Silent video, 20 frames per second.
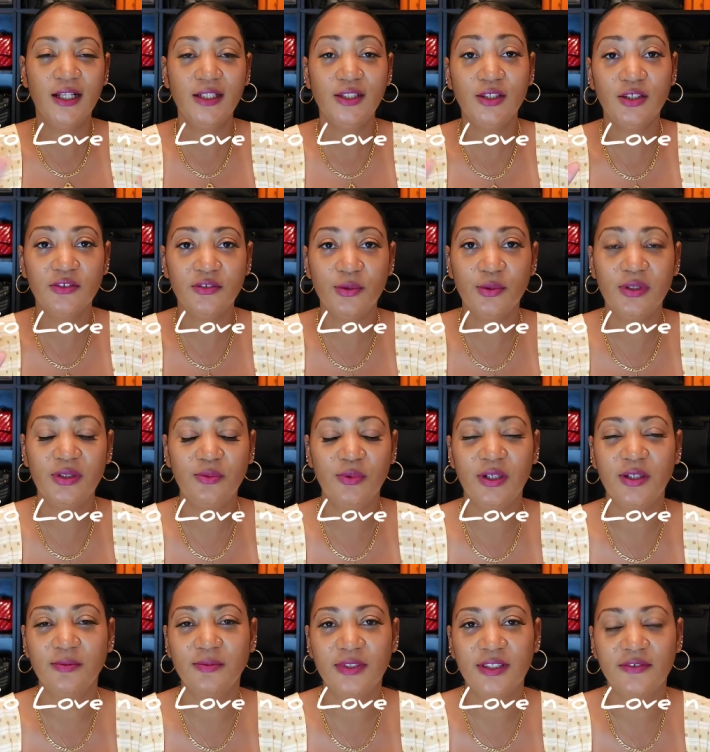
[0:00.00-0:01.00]
Hello everyone,
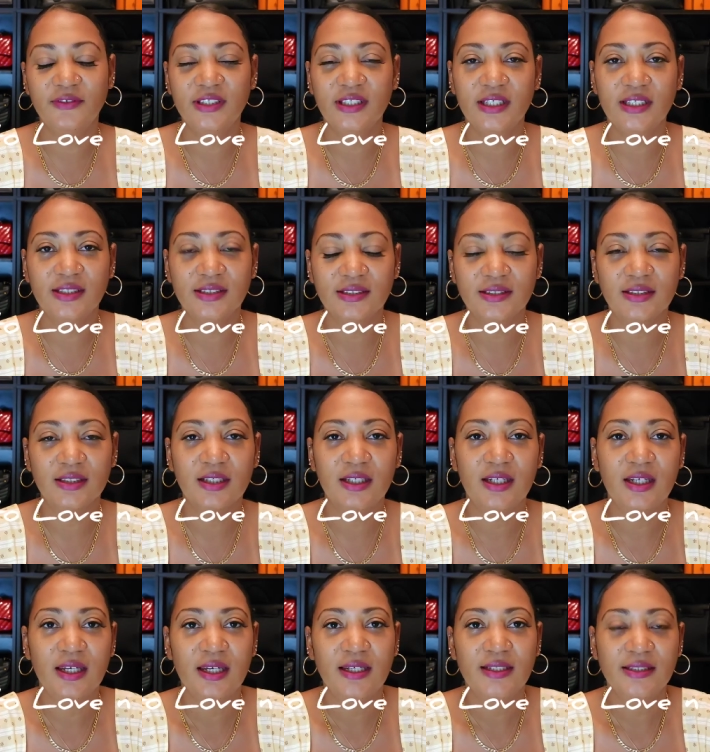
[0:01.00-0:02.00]
welcome to Love and Lux.
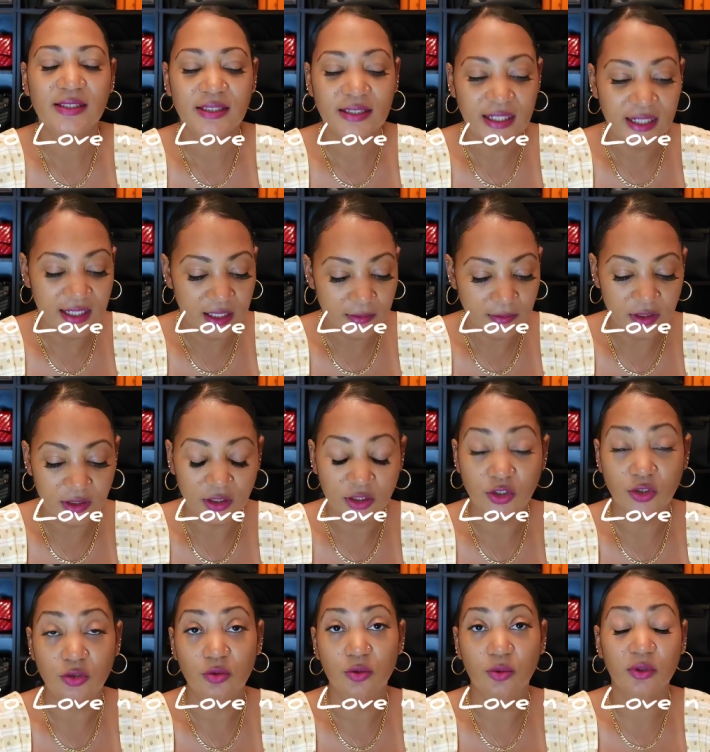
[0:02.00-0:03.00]
Today I'm going to
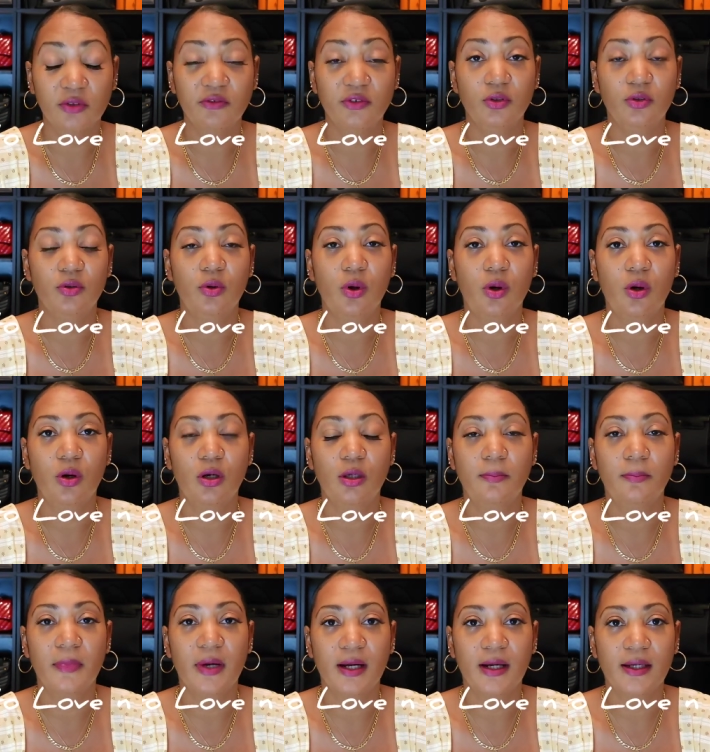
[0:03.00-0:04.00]
do a review
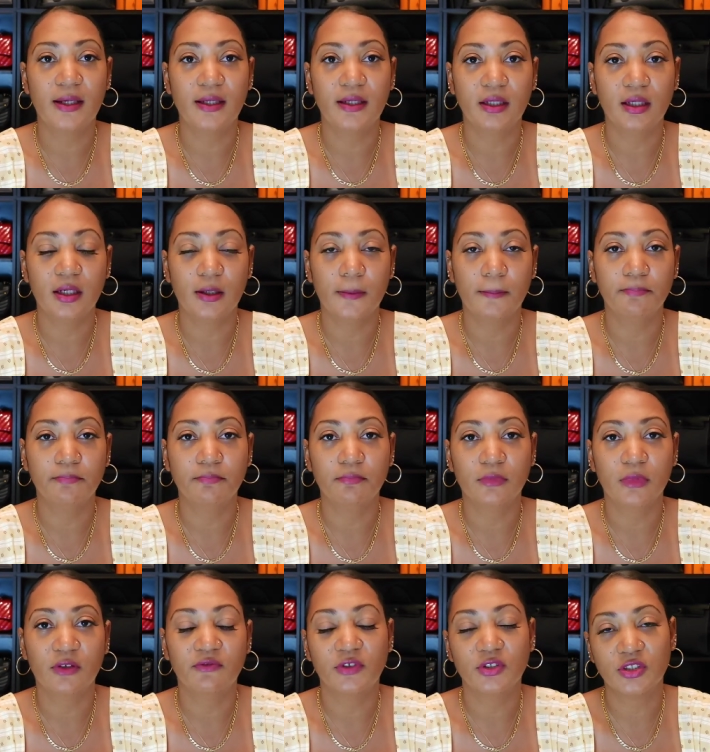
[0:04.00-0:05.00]
on my
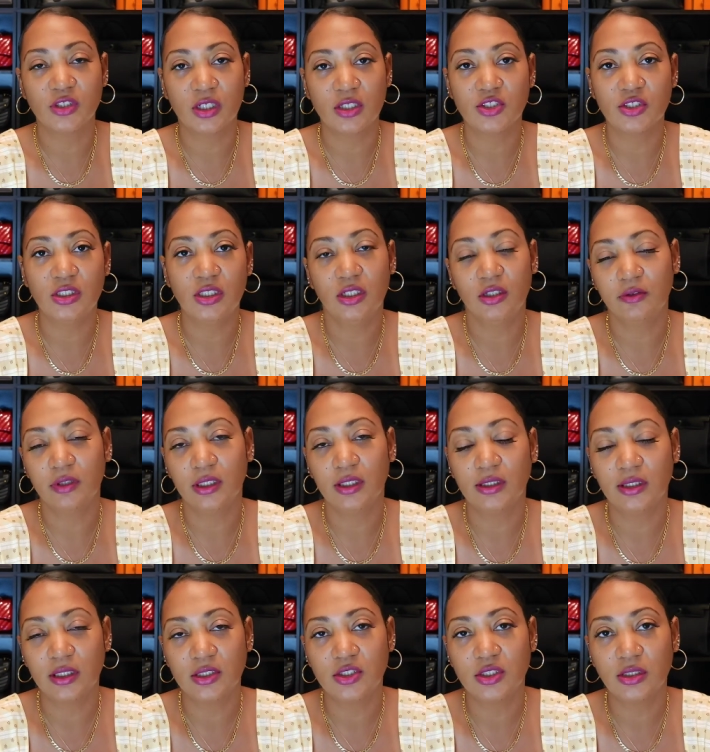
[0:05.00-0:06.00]
Versace earring
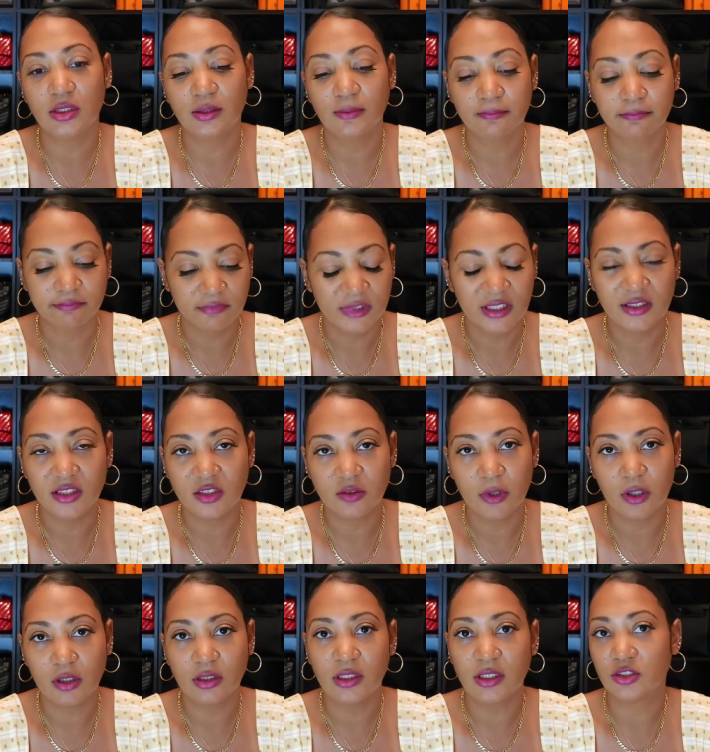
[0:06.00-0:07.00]
collection. It's a
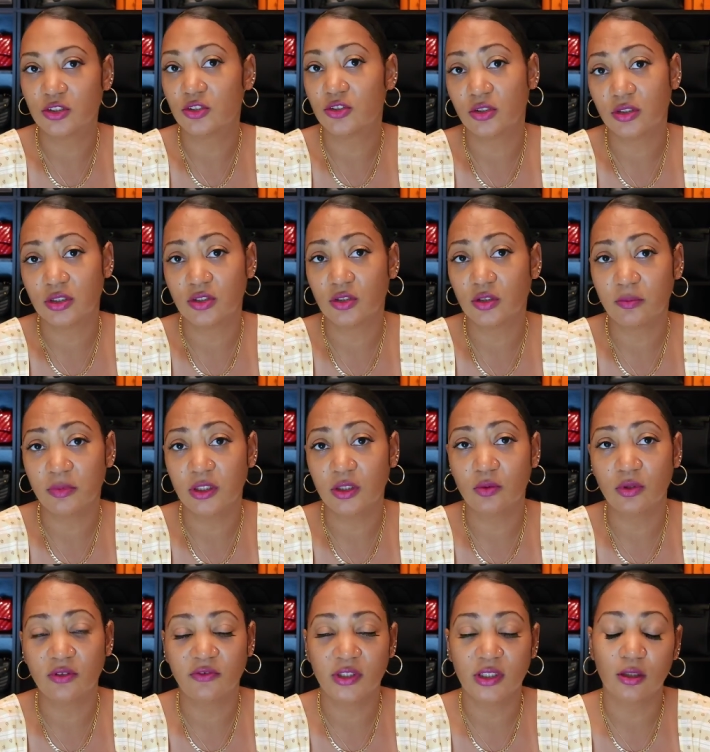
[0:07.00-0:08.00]
small collection, so this is going to be a
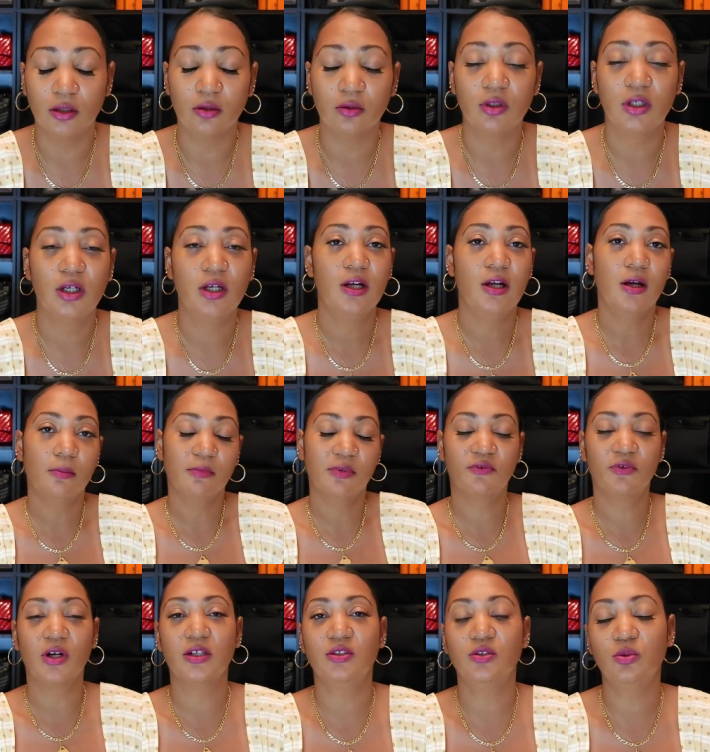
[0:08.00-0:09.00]
quick video.
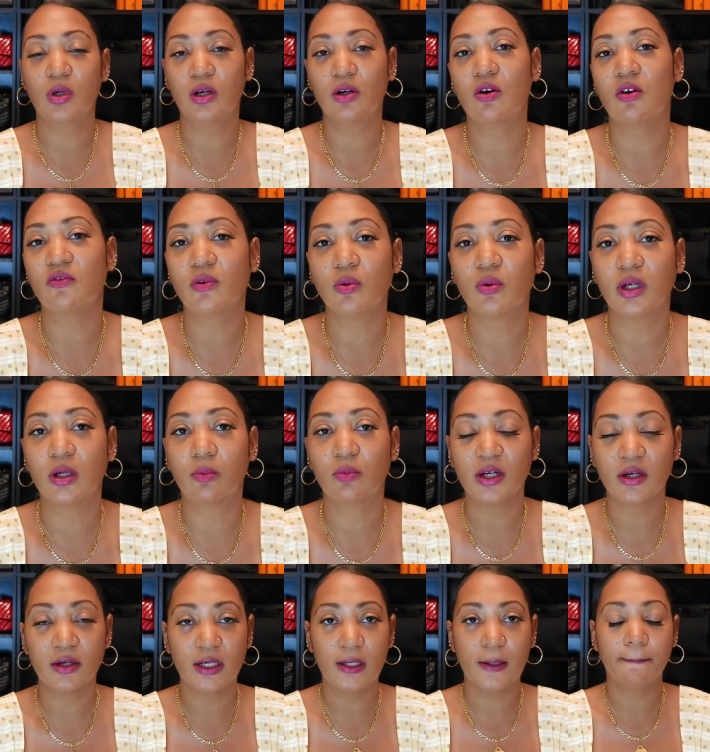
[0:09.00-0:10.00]
Before I do, I'll go over what I'm
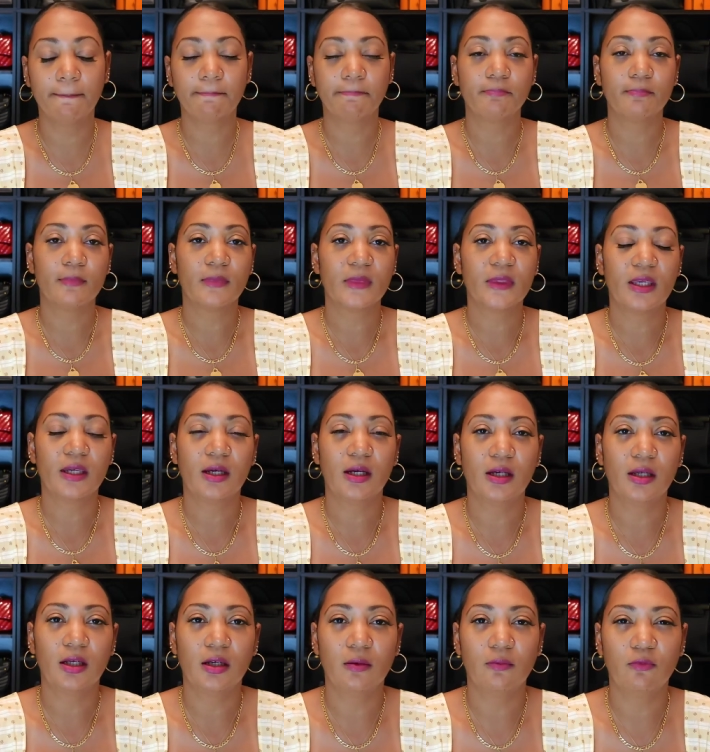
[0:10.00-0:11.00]
wearing.
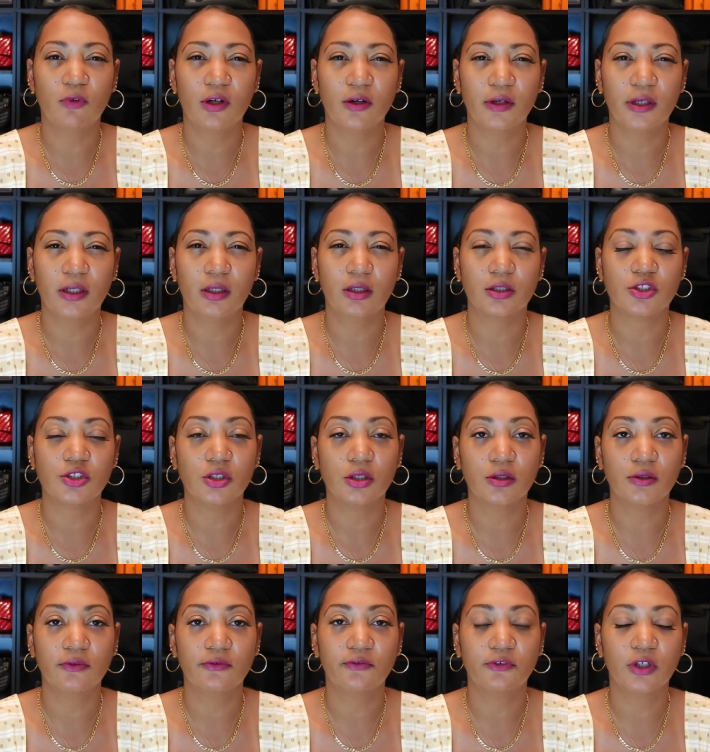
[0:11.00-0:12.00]
I am wearing a
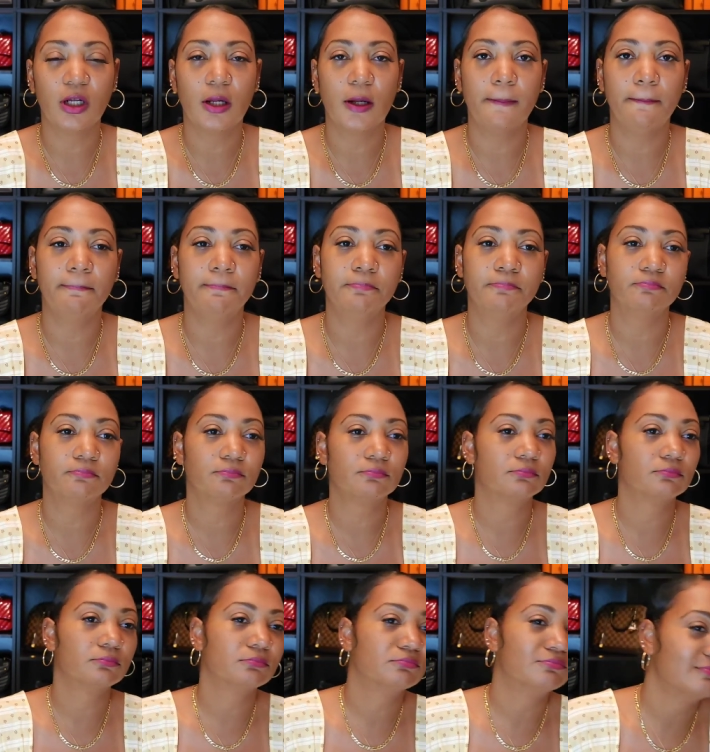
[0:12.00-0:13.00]
shirt from...
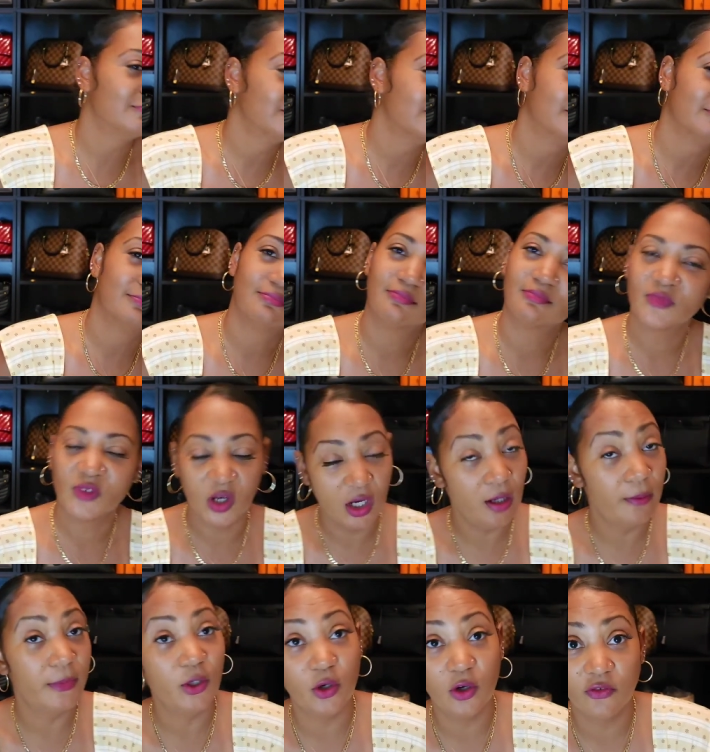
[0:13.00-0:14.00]
How
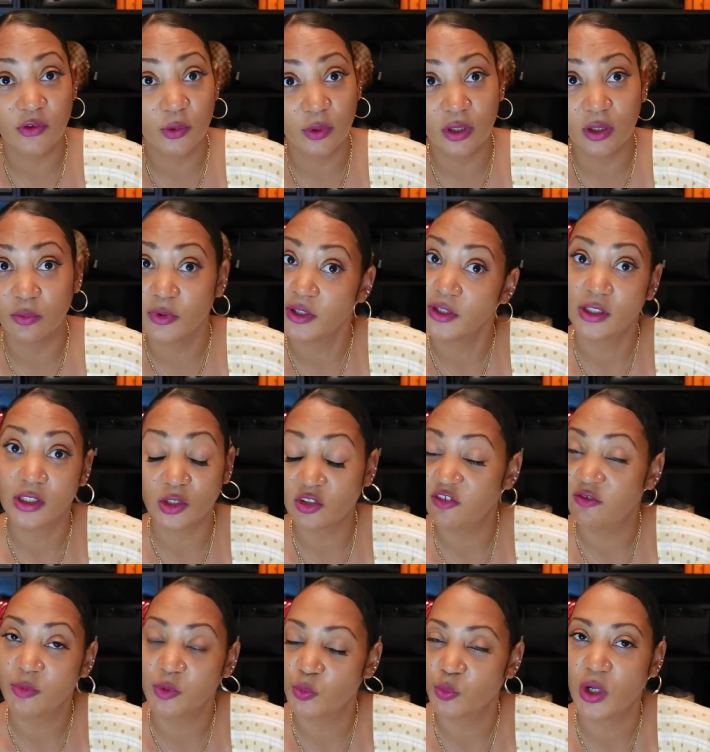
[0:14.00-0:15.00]
am I going to go over what I'm wearing? I don't
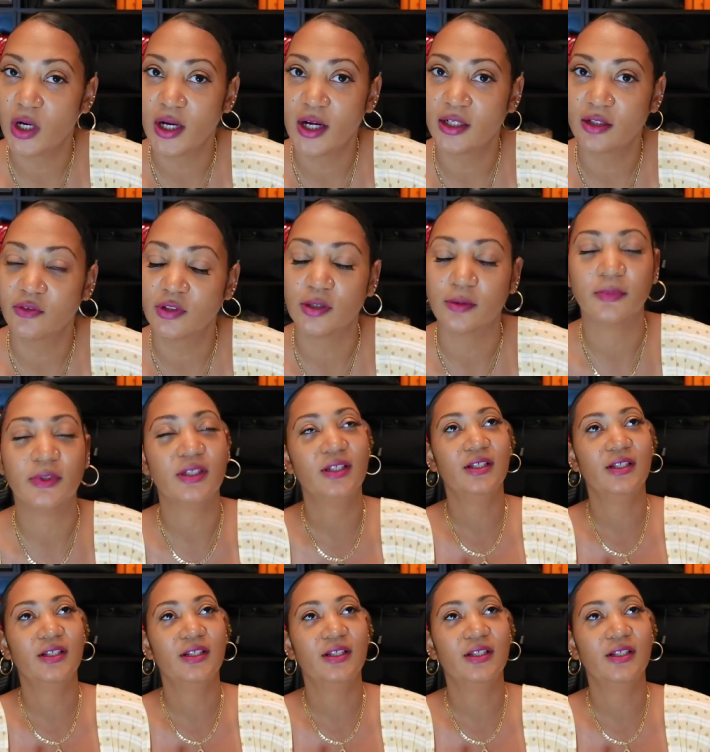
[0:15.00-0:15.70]
even remember where I got it from.